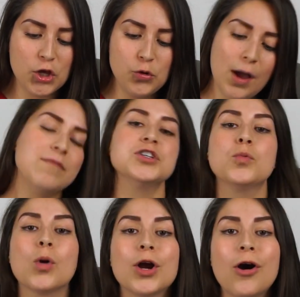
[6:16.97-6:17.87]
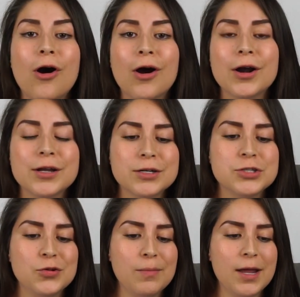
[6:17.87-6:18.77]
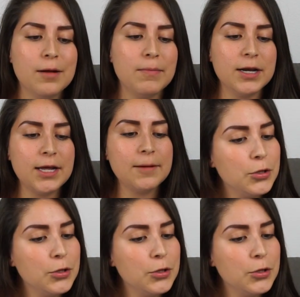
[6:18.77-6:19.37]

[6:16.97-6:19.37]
You have to work hard to make money.